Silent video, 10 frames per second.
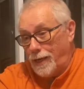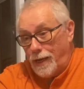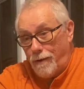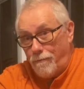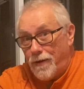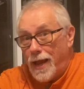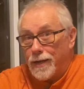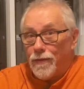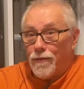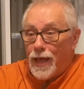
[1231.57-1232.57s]
In
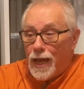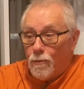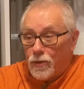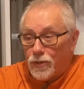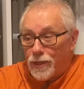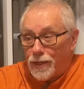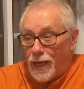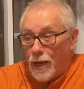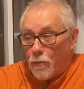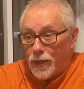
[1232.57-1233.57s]
fact, that was the
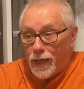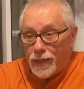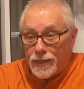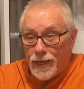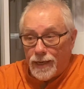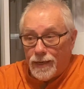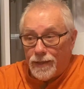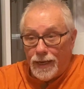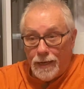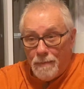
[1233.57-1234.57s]
night when I decided
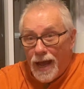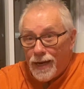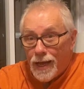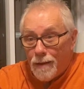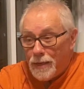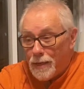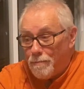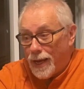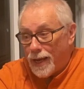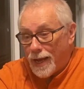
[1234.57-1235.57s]
that it might not be a
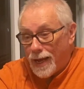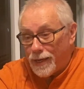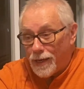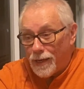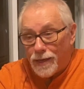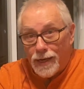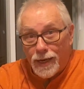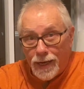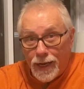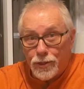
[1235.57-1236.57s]
bad idea to
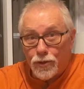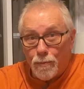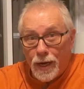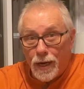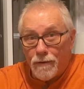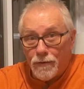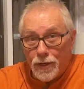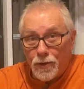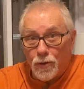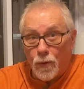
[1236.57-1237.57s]
take an extra pair of
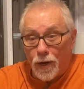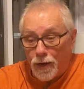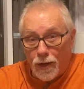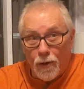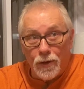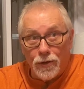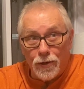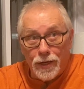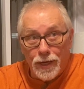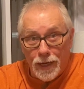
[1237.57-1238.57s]
underwear along in
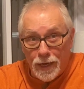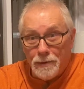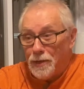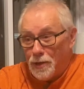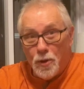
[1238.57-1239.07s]
your kit